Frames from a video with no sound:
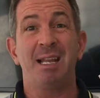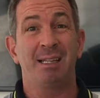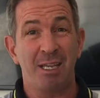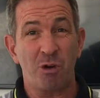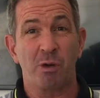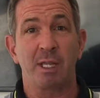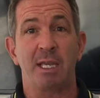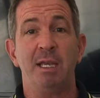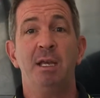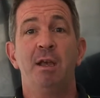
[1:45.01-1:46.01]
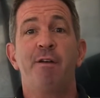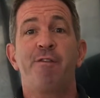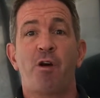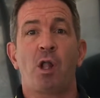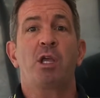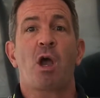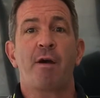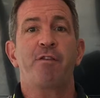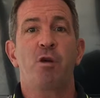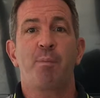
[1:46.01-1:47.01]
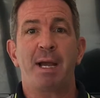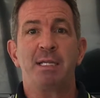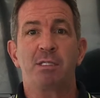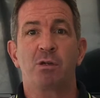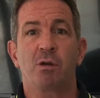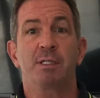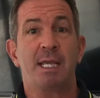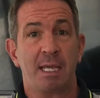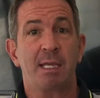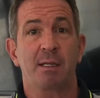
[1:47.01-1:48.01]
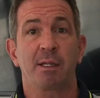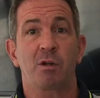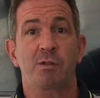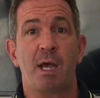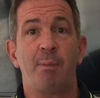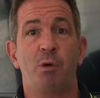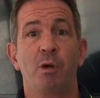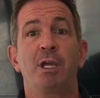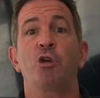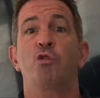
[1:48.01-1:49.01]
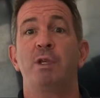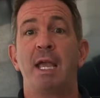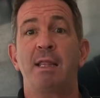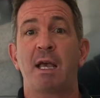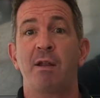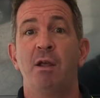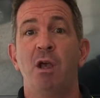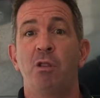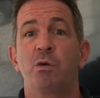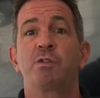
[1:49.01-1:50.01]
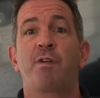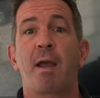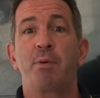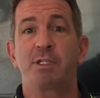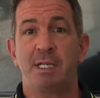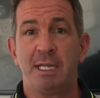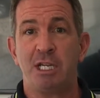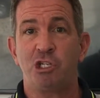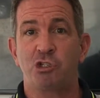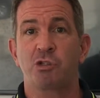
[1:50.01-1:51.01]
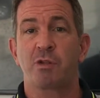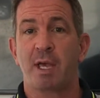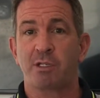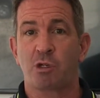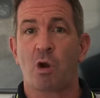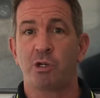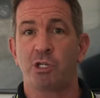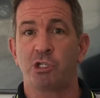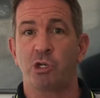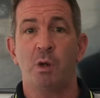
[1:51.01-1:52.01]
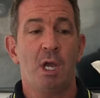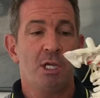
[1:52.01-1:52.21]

And literally, falling off your bicycle and taking a little tumble can create those fibrous adhesions or that scar tissue.